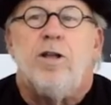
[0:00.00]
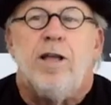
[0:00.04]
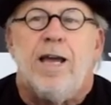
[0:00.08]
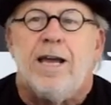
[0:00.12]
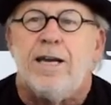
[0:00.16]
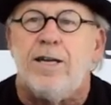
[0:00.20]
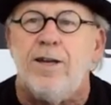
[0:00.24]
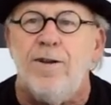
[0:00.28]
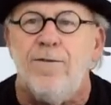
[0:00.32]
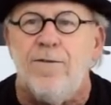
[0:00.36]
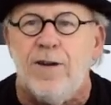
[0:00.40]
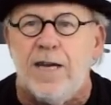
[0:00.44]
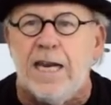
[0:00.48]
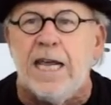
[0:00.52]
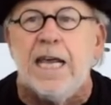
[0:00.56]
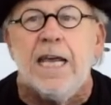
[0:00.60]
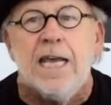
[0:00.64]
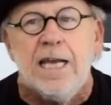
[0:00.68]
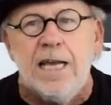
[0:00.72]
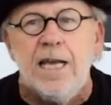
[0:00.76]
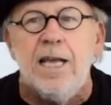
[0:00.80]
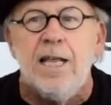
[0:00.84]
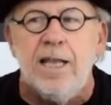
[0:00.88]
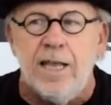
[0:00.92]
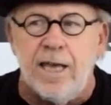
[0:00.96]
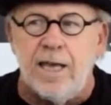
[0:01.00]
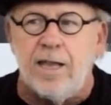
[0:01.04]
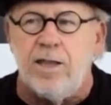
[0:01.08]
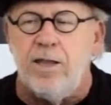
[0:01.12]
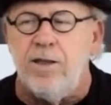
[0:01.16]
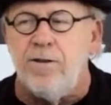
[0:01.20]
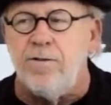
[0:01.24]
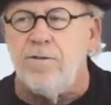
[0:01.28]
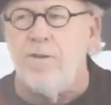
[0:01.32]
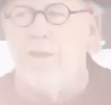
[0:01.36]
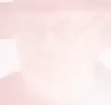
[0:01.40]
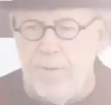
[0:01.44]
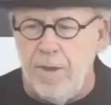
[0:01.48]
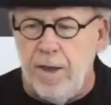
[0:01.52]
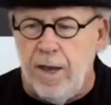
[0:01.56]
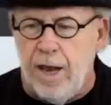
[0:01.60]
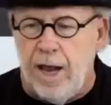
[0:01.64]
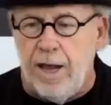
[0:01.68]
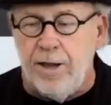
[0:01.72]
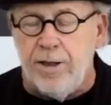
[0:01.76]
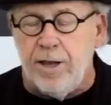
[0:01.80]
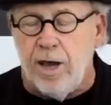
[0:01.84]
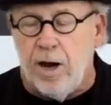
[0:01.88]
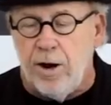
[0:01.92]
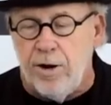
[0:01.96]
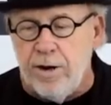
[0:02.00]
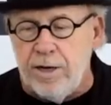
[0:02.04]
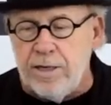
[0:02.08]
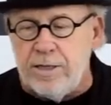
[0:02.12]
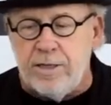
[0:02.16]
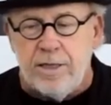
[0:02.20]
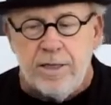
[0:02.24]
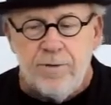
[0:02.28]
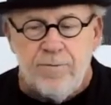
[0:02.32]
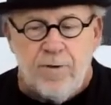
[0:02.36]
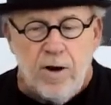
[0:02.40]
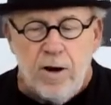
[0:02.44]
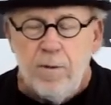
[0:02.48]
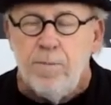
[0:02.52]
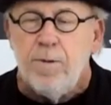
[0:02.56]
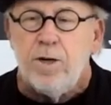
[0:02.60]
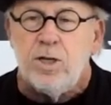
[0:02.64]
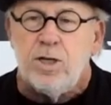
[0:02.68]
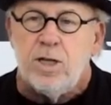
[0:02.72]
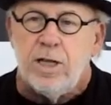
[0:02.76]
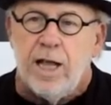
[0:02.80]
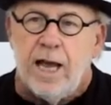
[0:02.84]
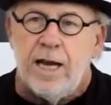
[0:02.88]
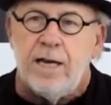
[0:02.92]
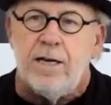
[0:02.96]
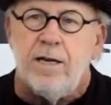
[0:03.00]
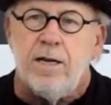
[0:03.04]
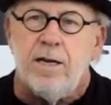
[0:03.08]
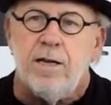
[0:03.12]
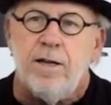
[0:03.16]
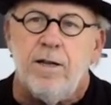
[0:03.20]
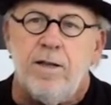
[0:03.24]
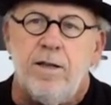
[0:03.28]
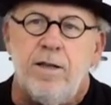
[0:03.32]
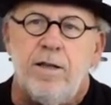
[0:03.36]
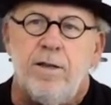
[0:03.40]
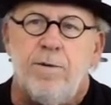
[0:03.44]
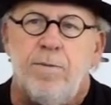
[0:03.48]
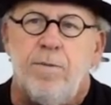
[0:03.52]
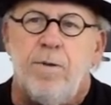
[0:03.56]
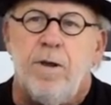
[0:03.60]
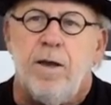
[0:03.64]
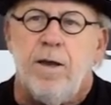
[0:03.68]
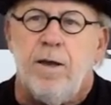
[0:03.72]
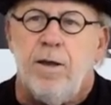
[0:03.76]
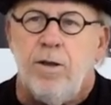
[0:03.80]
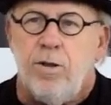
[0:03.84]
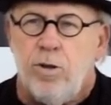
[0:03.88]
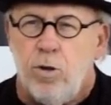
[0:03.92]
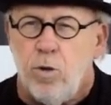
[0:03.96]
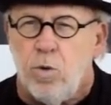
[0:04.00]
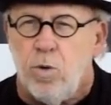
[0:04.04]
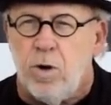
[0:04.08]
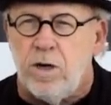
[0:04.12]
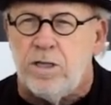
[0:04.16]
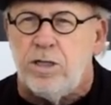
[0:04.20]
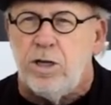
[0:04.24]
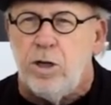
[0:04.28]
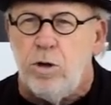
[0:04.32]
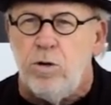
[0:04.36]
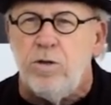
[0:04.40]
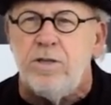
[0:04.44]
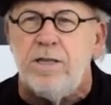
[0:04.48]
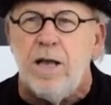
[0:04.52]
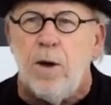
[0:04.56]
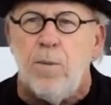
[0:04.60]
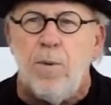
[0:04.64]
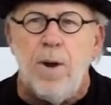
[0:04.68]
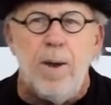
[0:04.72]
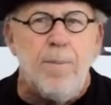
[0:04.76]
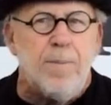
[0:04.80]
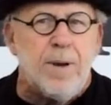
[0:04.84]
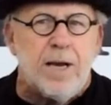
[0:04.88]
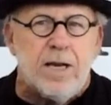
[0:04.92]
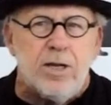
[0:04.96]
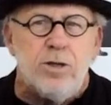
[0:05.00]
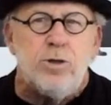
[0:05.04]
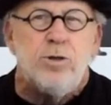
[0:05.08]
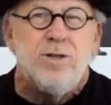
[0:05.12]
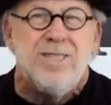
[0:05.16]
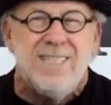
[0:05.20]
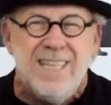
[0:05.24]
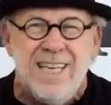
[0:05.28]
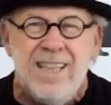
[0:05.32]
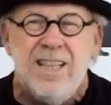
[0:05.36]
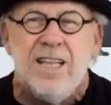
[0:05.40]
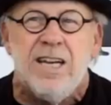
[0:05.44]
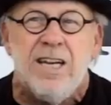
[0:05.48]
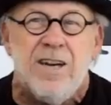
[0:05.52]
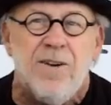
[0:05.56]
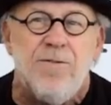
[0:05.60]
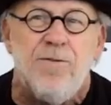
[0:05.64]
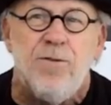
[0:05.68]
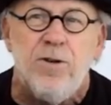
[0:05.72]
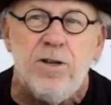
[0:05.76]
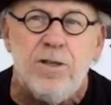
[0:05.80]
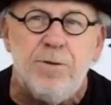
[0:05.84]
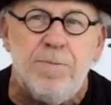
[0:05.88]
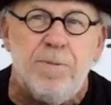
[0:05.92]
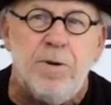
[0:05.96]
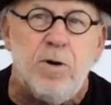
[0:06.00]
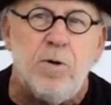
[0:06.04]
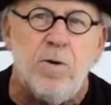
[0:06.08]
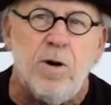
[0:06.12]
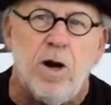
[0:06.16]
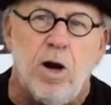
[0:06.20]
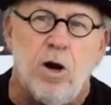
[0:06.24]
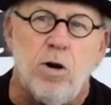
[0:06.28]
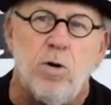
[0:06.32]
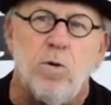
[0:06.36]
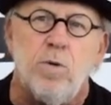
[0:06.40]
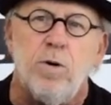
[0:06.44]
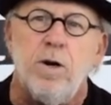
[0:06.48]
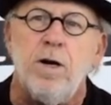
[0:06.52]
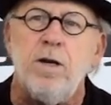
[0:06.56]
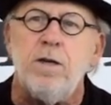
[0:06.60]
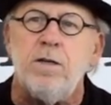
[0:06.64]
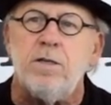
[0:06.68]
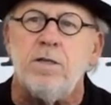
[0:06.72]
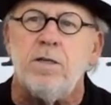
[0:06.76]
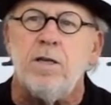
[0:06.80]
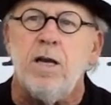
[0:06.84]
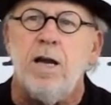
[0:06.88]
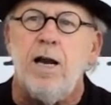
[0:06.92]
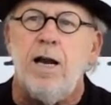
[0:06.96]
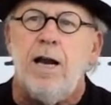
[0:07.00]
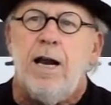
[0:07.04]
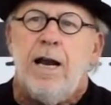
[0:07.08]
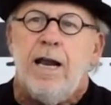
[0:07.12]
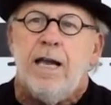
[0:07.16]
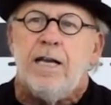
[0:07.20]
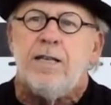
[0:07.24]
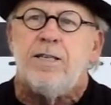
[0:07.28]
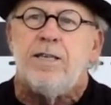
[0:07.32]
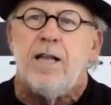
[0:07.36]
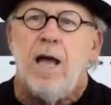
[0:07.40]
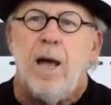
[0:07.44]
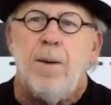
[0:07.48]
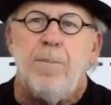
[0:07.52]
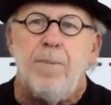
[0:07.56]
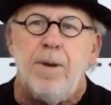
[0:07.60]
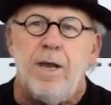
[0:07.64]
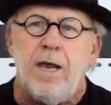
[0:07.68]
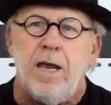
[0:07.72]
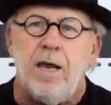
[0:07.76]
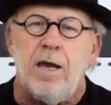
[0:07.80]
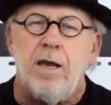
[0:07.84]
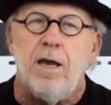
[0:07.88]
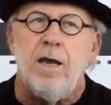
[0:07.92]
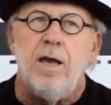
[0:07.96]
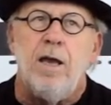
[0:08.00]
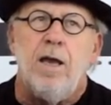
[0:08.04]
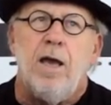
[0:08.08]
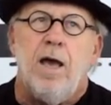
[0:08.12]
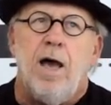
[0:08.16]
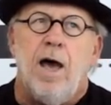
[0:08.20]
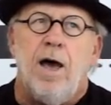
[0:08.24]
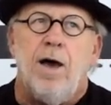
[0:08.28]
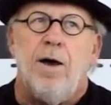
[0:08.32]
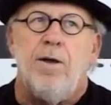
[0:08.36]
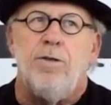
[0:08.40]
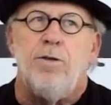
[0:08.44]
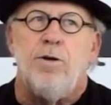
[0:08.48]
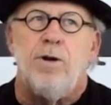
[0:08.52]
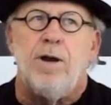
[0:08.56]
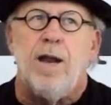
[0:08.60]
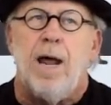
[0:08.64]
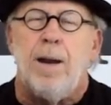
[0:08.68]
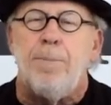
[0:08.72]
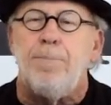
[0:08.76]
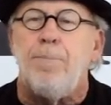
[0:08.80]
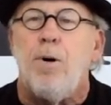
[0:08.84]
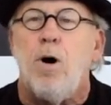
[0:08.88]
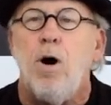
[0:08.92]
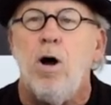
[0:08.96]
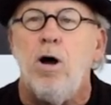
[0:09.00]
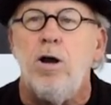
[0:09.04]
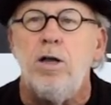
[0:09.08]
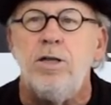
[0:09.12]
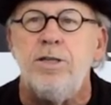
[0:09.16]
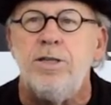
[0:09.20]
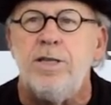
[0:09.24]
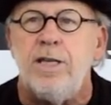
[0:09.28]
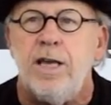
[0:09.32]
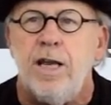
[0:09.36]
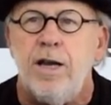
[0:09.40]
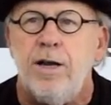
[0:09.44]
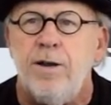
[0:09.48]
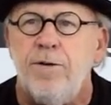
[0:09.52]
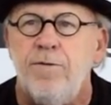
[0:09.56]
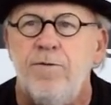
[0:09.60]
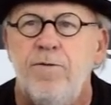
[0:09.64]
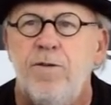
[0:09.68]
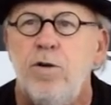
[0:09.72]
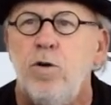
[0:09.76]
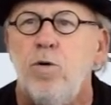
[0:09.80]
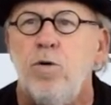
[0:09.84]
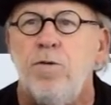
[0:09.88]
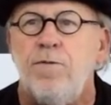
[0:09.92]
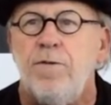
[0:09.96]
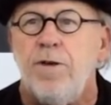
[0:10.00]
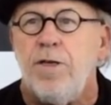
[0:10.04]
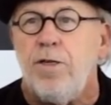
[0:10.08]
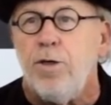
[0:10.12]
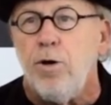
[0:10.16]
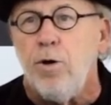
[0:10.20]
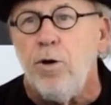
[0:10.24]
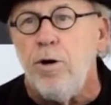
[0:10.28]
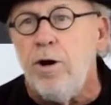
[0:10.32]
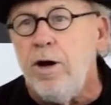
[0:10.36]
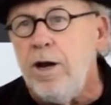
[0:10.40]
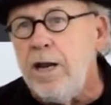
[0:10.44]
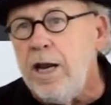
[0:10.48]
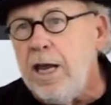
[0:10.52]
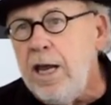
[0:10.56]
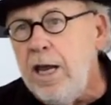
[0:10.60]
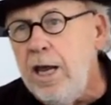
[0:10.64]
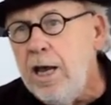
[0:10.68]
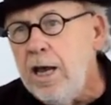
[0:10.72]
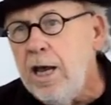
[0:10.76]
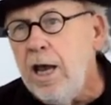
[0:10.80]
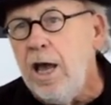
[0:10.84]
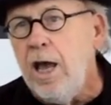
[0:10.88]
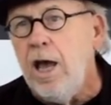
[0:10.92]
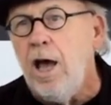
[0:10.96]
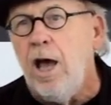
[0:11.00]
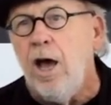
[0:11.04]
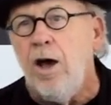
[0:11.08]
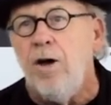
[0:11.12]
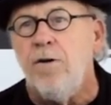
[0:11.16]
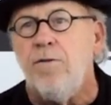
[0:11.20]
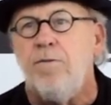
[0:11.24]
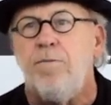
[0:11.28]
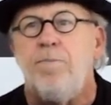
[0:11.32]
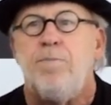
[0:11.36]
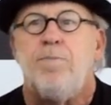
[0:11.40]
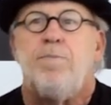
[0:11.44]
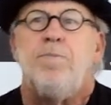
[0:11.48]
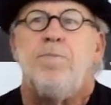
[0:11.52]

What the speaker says: activity like this. And artists very much liked the works used that way because you see the difference between artworks. It's not being, they're not pawns in a view of authority, of